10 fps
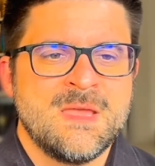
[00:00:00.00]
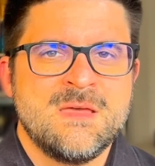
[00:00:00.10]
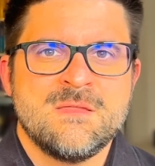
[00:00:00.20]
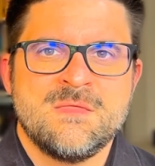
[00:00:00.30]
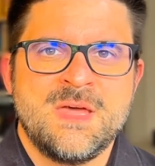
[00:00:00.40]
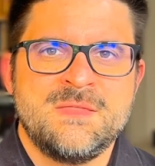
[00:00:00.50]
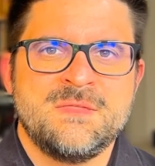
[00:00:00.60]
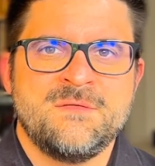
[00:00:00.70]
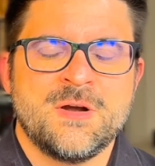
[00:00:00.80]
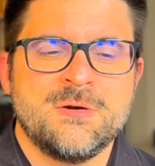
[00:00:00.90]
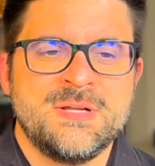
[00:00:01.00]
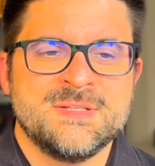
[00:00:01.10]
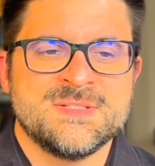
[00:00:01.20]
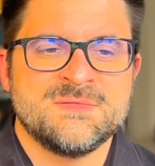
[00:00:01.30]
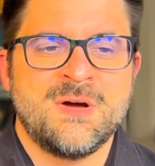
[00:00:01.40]
Then the
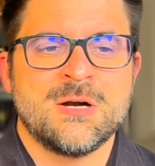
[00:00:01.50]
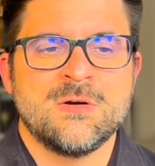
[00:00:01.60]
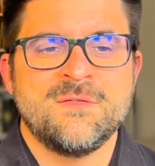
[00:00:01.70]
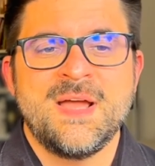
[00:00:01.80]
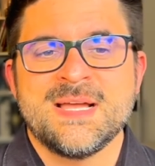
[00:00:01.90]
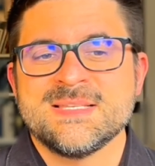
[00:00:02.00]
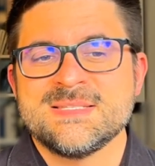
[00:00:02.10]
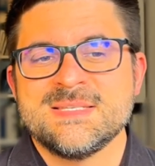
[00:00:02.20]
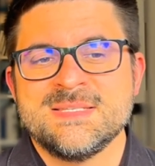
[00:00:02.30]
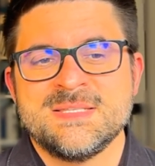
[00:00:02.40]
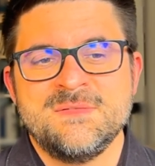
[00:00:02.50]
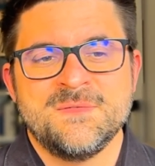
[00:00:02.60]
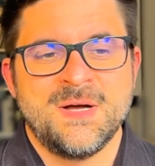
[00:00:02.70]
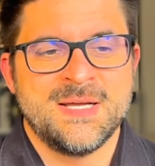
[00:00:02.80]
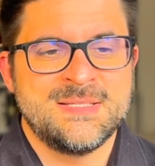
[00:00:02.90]
variance var of x is
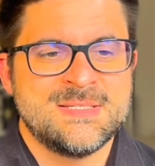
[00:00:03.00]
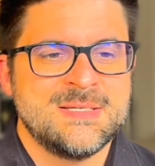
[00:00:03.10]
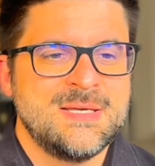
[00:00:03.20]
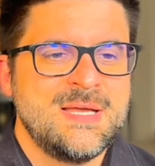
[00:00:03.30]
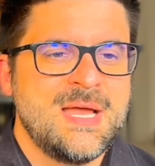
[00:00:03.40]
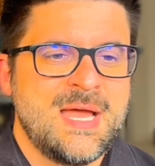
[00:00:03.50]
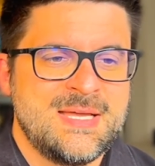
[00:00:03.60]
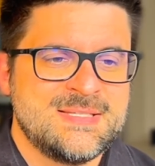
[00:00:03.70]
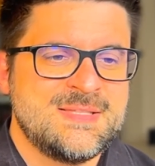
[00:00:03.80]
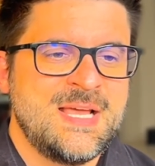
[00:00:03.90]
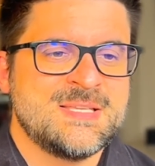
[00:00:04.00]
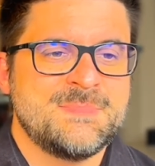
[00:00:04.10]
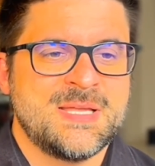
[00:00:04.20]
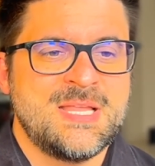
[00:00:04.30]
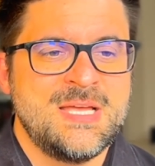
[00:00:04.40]
defined as the
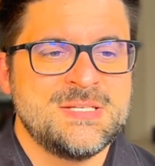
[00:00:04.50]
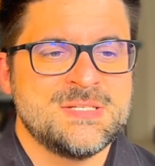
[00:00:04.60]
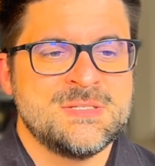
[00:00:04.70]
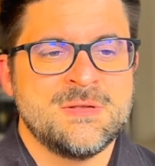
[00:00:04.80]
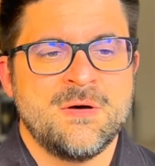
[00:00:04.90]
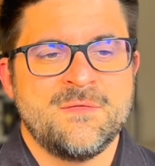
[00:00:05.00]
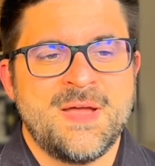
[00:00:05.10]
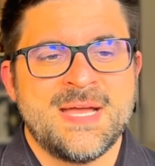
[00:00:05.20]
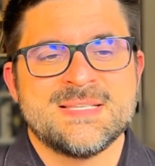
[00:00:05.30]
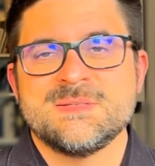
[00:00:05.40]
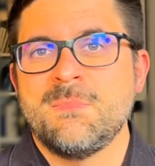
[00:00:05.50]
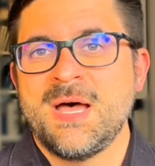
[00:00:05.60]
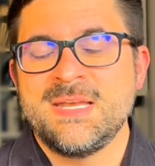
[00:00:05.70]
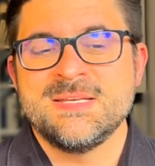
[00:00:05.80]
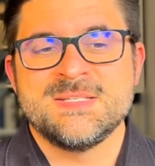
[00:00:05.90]
expectation of x
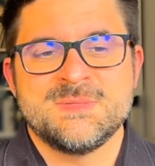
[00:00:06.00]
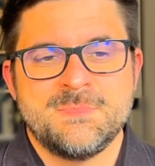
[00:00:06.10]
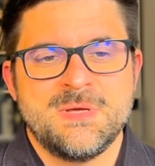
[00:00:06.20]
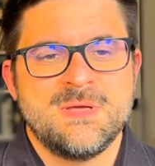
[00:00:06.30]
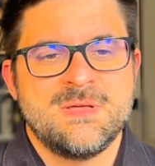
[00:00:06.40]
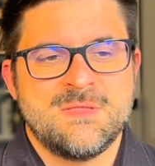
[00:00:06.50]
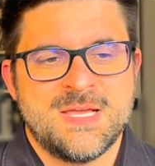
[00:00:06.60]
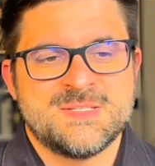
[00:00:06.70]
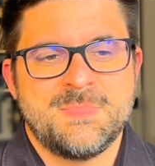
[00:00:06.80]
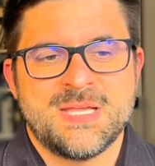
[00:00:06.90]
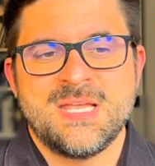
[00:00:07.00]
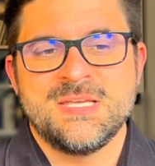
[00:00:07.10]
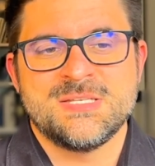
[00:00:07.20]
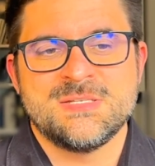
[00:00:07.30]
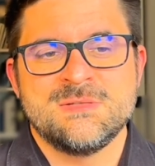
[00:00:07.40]
minus the
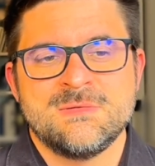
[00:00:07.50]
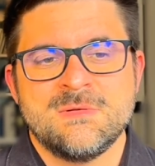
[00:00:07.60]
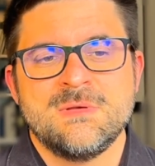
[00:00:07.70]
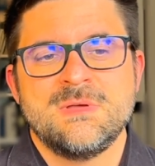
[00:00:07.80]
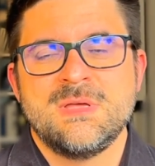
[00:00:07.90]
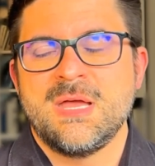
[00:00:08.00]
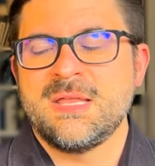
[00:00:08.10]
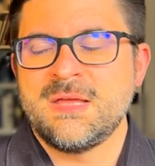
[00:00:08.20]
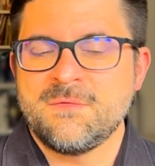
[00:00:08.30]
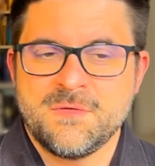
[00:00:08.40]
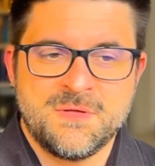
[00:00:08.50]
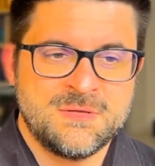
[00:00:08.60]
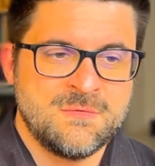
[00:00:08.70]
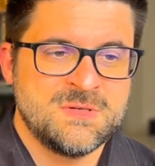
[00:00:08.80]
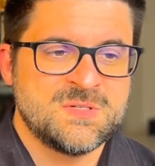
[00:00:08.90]
expectation and everything
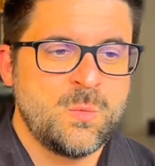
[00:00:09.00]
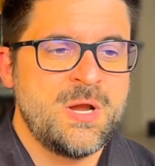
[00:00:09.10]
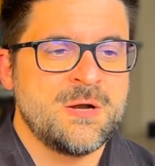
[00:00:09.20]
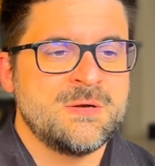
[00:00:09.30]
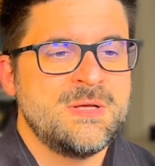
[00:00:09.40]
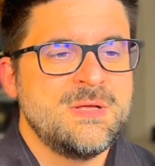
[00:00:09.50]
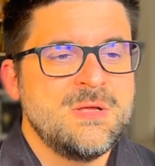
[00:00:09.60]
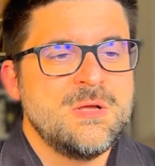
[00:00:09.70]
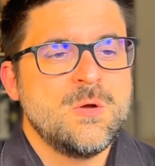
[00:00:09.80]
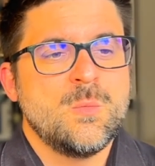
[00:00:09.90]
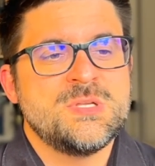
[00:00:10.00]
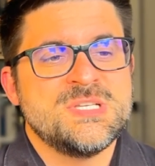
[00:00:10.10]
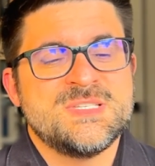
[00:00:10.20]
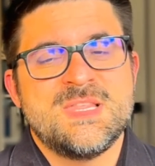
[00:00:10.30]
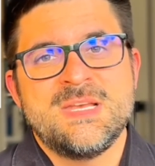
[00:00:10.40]
to the squared, which
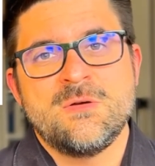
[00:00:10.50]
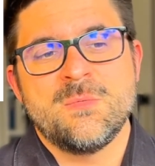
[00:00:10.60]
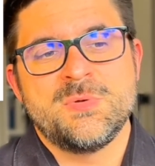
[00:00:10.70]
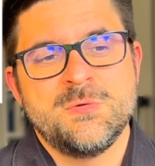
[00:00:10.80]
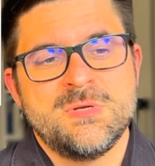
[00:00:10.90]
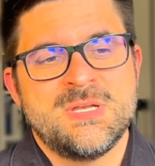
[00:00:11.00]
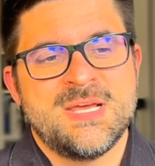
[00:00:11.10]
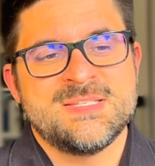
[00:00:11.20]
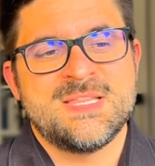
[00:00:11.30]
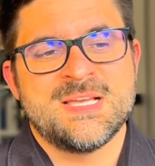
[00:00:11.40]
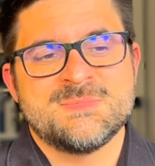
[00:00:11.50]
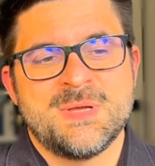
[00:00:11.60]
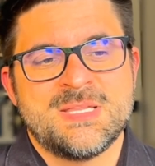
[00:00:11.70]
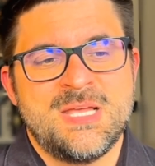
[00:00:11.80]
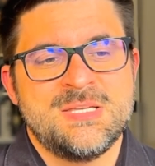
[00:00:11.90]
is then computed as the
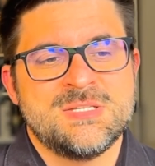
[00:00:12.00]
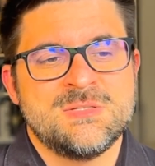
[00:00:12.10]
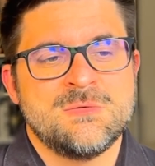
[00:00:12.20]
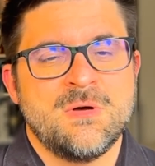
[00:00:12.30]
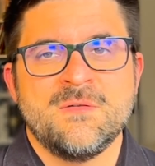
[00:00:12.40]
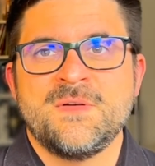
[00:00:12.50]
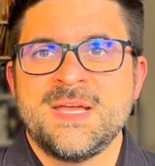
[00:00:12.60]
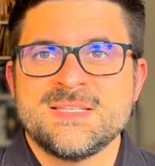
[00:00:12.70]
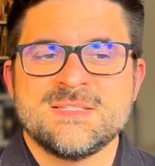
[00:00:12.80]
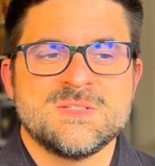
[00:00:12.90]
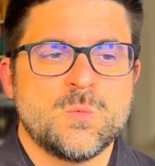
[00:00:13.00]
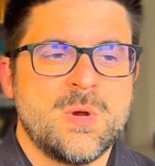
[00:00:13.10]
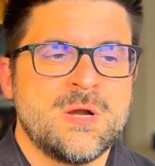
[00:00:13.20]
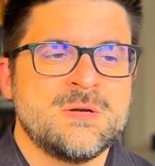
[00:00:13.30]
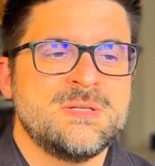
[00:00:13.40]
expectation of x
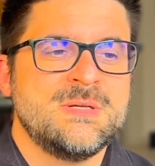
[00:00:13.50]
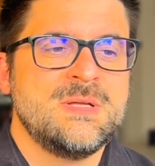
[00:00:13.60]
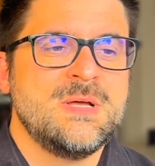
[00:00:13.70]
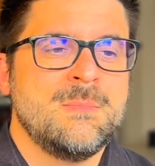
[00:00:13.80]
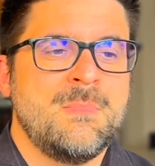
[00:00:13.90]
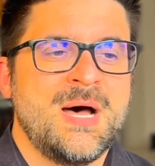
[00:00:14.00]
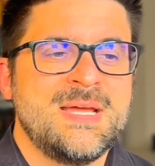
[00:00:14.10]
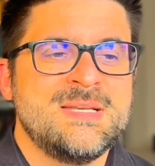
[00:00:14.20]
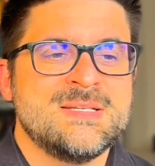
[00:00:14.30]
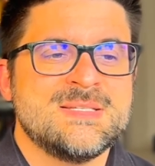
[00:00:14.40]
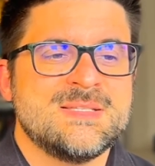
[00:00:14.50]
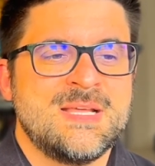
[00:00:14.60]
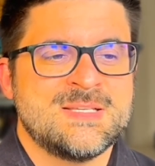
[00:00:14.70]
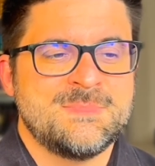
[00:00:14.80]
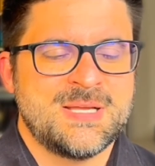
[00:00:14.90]
squared minus the
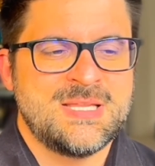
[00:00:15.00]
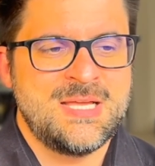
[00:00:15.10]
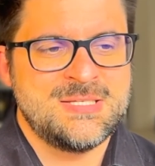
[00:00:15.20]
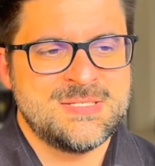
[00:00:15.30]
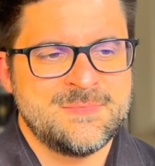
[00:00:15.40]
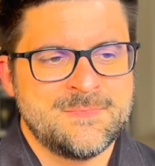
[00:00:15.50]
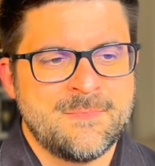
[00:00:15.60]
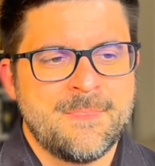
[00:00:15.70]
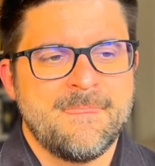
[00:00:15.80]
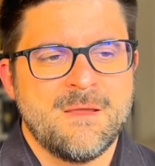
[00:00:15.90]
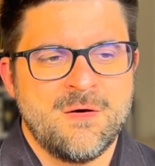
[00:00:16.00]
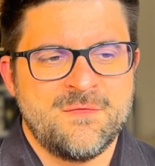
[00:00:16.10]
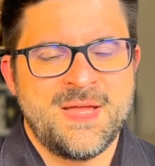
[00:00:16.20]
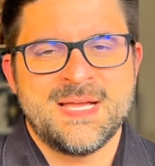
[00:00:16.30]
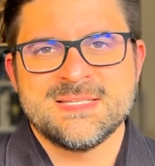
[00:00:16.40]
expectation of
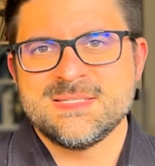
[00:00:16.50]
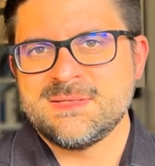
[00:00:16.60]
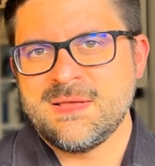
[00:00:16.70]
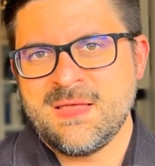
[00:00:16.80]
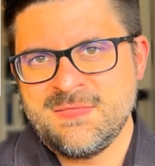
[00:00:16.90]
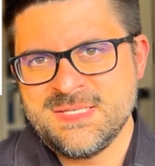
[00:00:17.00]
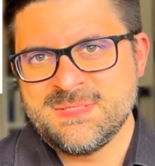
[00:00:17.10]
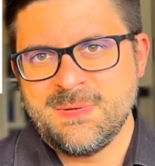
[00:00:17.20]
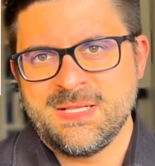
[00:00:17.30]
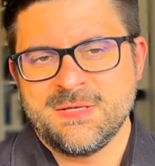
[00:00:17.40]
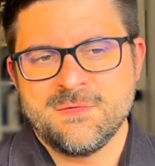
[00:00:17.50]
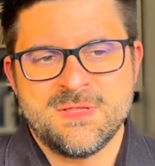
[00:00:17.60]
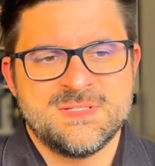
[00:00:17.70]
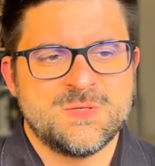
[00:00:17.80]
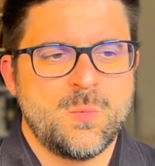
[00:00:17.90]
x and this value
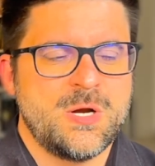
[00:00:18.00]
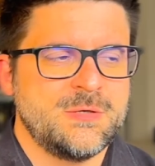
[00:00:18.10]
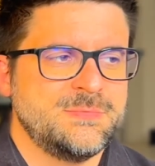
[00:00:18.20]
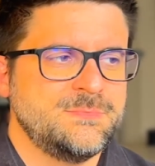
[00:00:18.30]
then squared.